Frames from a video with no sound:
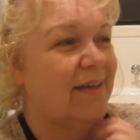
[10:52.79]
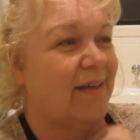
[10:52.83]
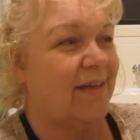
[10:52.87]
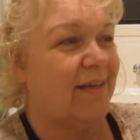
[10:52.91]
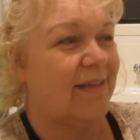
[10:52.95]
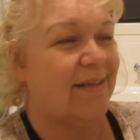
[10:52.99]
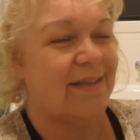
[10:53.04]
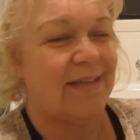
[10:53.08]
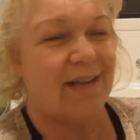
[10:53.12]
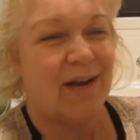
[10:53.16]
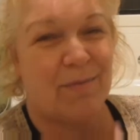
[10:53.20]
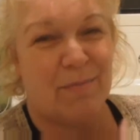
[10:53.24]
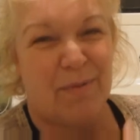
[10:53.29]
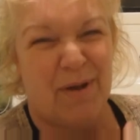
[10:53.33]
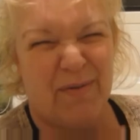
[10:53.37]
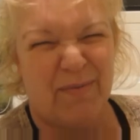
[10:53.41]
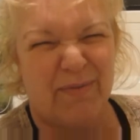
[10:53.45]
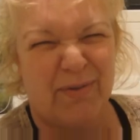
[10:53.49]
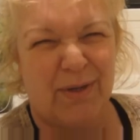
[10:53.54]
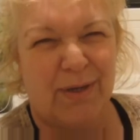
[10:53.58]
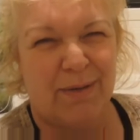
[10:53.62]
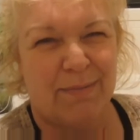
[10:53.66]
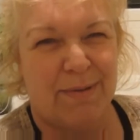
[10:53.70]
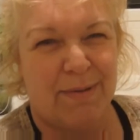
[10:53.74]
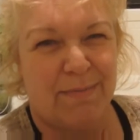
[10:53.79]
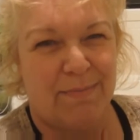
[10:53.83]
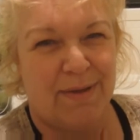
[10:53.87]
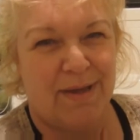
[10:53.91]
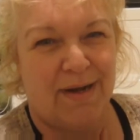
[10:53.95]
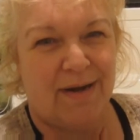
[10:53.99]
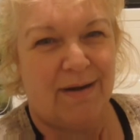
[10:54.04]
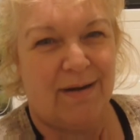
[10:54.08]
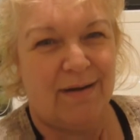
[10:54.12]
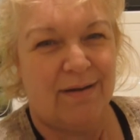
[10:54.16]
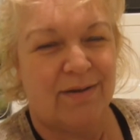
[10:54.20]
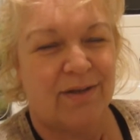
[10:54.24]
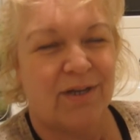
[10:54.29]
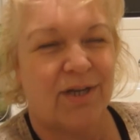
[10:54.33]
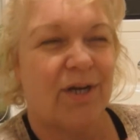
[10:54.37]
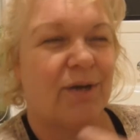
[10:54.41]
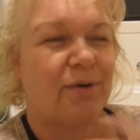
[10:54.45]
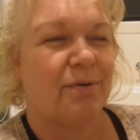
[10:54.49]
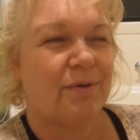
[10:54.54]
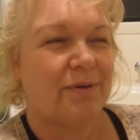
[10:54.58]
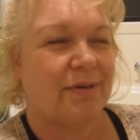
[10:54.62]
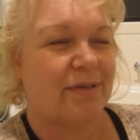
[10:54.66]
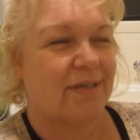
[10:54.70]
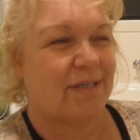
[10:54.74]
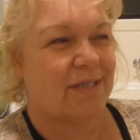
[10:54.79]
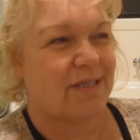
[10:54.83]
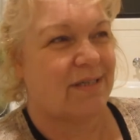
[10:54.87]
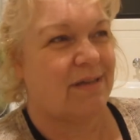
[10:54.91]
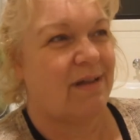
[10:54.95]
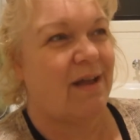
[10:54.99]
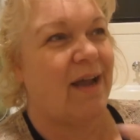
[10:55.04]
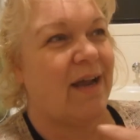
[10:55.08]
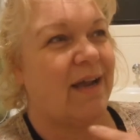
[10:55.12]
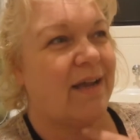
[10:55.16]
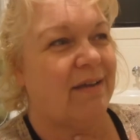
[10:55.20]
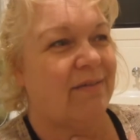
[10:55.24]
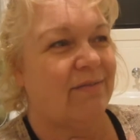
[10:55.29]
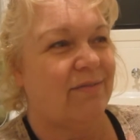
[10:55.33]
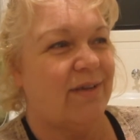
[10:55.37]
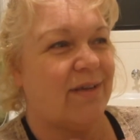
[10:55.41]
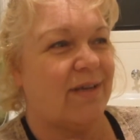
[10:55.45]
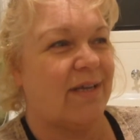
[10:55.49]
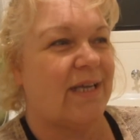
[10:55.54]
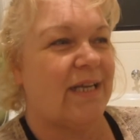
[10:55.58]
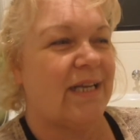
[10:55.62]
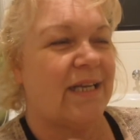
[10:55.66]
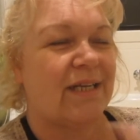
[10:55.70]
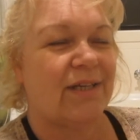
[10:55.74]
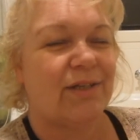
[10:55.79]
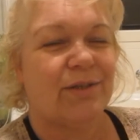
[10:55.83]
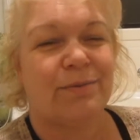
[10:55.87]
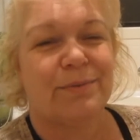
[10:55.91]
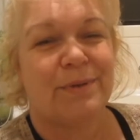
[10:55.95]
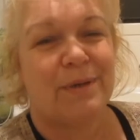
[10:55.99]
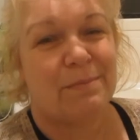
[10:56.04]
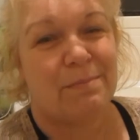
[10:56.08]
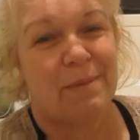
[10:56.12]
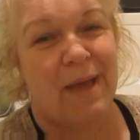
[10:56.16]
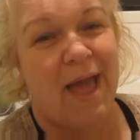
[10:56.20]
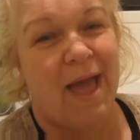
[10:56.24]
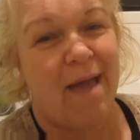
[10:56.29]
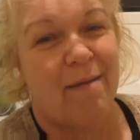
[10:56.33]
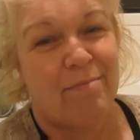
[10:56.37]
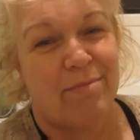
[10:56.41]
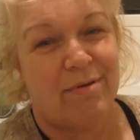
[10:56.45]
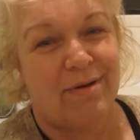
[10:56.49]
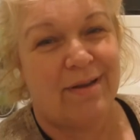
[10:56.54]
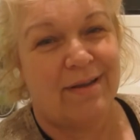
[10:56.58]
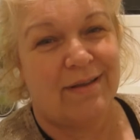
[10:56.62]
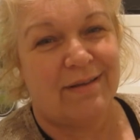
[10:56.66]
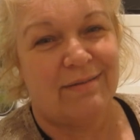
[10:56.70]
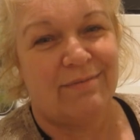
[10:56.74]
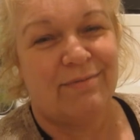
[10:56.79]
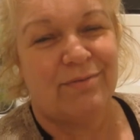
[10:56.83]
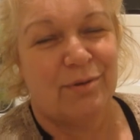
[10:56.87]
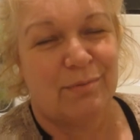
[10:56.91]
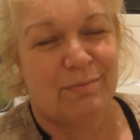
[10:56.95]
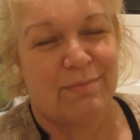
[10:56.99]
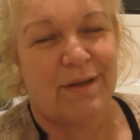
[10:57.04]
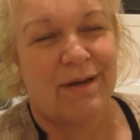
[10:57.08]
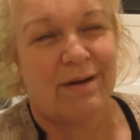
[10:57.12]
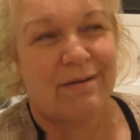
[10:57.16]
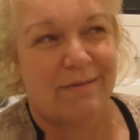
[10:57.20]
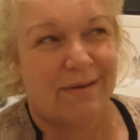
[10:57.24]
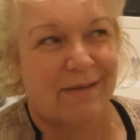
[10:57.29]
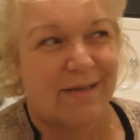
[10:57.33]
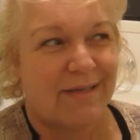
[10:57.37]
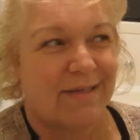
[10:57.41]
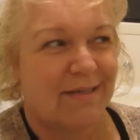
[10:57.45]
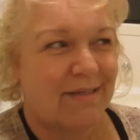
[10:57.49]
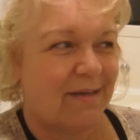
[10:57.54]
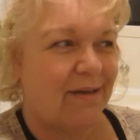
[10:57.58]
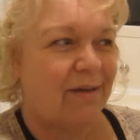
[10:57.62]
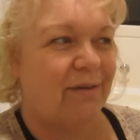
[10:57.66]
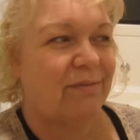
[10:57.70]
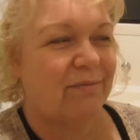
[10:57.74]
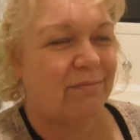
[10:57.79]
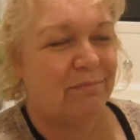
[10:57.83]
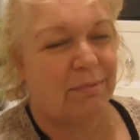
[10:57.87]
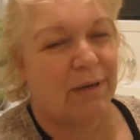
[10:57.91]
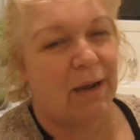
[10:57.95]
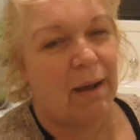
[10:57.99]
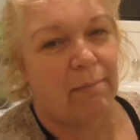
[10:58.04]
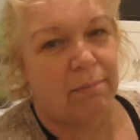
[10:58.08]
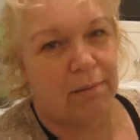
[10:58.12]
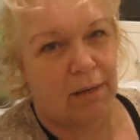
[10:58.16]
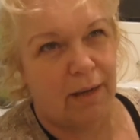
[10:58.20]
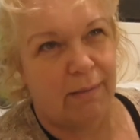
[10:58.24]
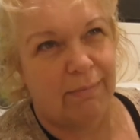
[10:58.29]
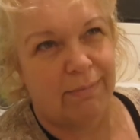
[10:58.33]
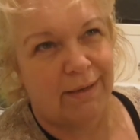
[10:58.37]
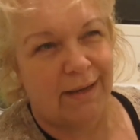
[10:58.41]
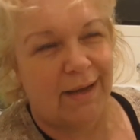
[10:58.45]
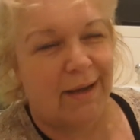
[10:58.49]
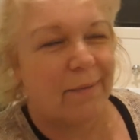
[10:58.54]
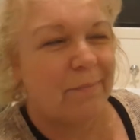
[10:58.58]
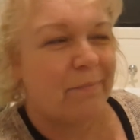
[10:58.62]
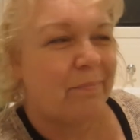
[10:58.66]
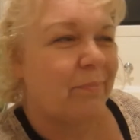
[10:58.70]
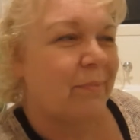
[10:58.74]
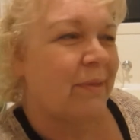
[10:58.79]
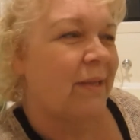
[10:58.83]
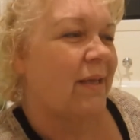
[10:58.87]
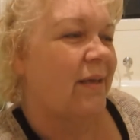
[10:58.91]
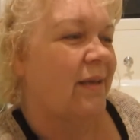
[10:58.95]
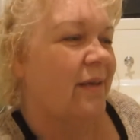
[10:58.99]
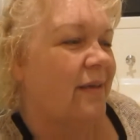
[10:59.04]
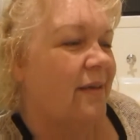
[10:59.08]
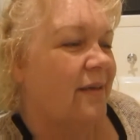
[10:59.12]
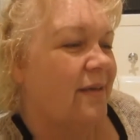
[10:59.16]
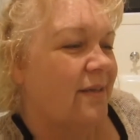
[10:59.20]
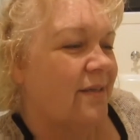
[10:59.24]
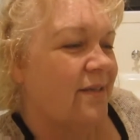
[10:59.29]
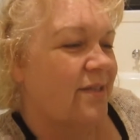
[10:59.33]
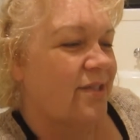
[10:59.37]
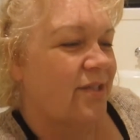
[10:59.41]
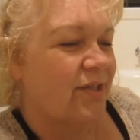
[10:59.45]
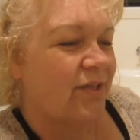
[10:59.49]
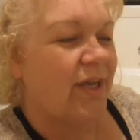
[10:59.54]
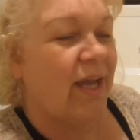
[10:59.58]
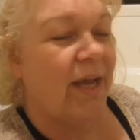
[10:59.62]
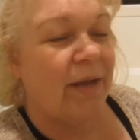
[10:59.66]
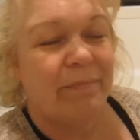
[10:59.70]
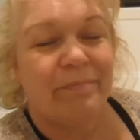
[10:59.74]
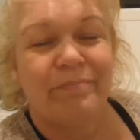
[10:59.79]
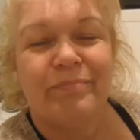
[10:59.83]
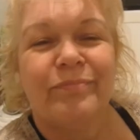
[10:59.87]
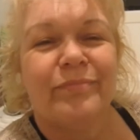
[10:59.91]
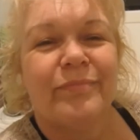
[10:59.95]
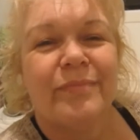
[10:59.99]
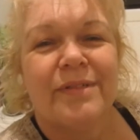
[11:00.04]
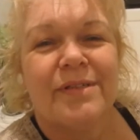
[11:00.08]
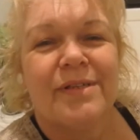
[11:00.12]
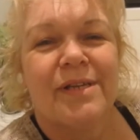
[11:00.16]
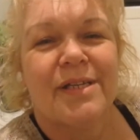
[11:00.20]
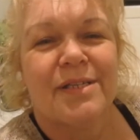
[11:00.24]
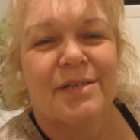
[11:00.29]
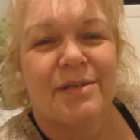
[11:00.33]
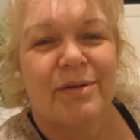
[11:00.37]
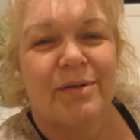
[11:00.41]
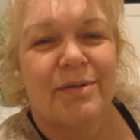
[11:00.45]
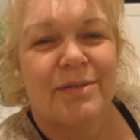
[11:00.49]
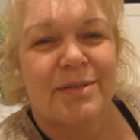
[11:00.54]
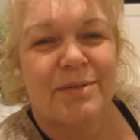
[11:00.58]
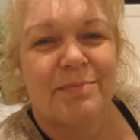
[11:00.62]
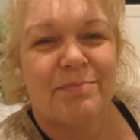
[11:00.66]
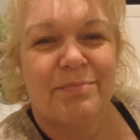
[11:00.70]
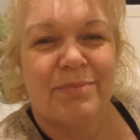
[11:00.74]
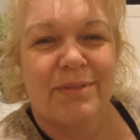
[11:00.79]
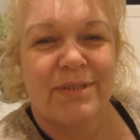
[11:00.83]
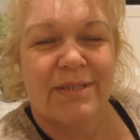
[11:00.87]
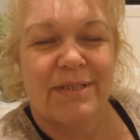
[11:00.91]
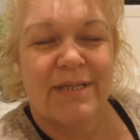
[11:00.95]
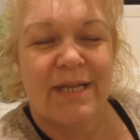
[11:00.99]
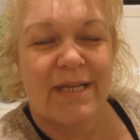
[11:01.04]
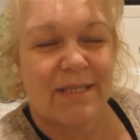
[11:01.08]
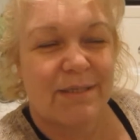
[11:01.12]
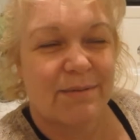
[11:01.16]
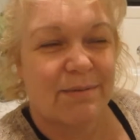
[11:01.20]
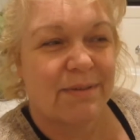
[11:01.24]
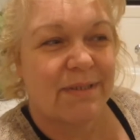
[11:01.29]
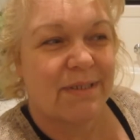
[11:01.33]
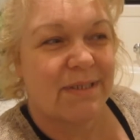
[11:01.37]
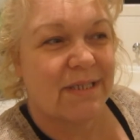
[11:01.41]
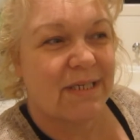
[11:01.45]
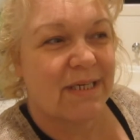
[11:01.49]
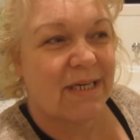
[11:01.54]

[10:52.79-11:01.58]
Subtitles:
then I might feel a bit better. You know what it's like. You get a little bit of pampering, you feel better in yourself, blah, blah, blah. So, yeah, that's what